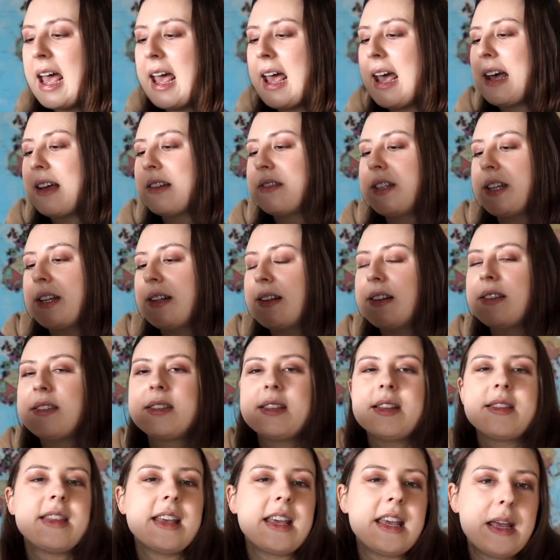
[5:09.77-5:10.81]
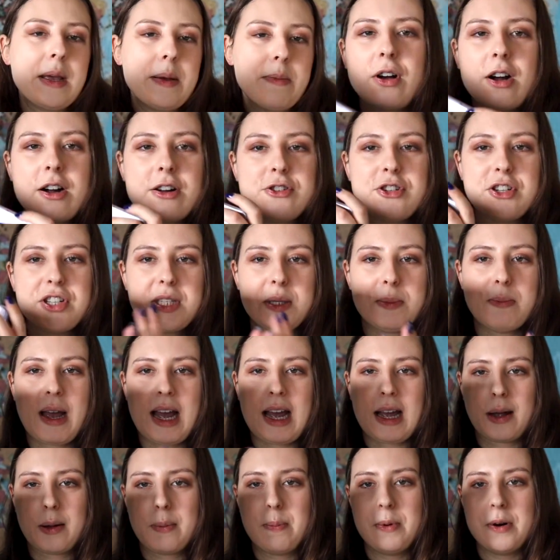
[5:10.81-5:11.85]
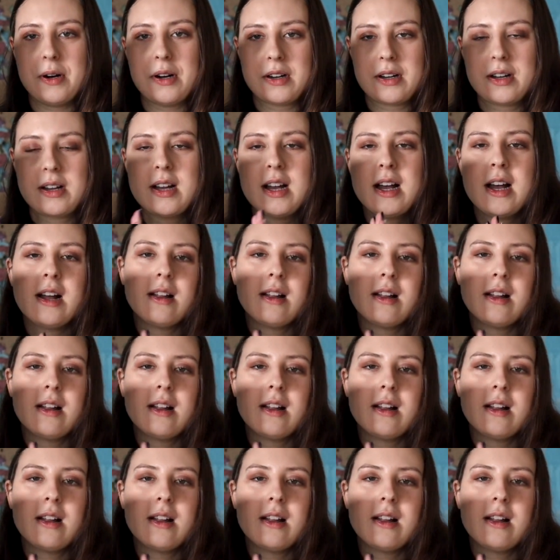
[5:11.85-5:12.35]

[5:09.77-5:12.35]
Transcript: And it is the largest MacBook